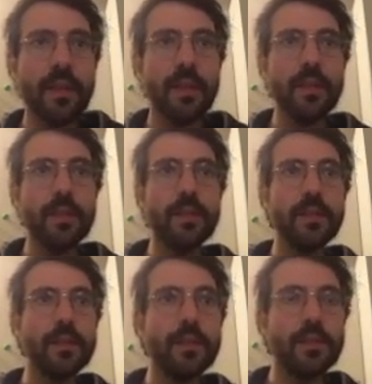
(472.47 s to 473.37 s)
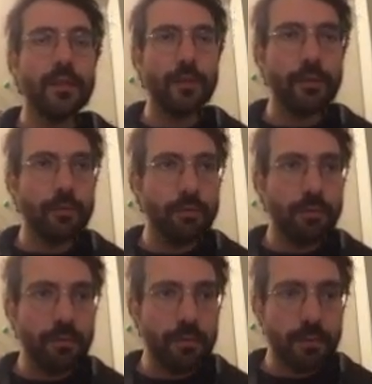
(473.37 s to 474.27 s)

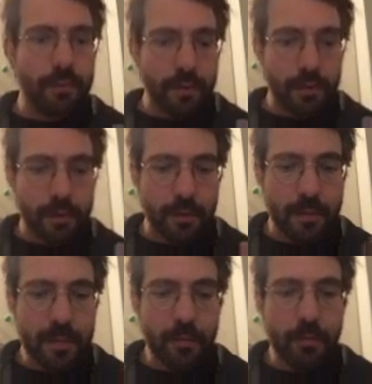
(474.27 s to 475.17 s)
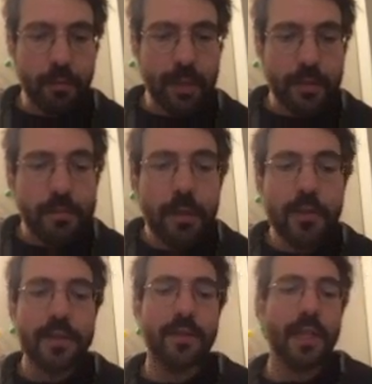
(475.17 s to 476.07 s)
to the people who are the
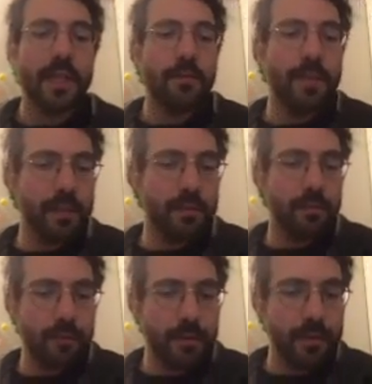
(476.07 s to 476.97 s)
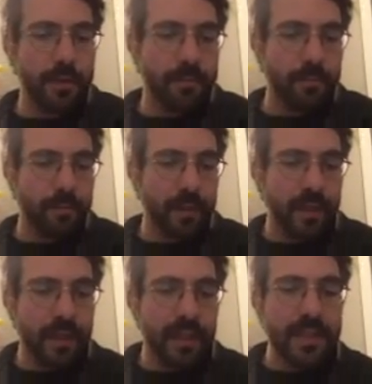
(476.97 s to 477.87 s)
most at risk from floods.
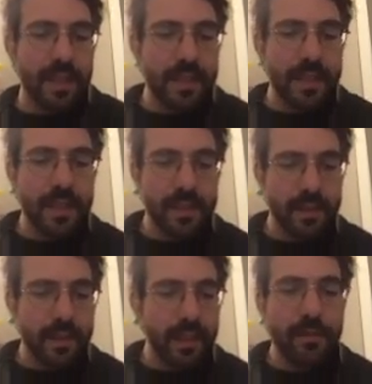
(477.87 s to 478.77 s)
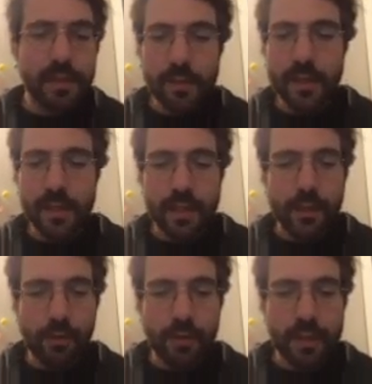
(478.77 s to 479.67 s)
And the idea is that if there is an
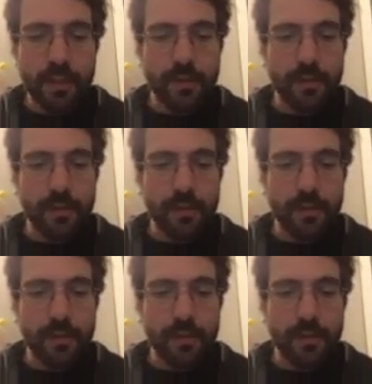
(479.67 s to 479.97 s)
issue and if the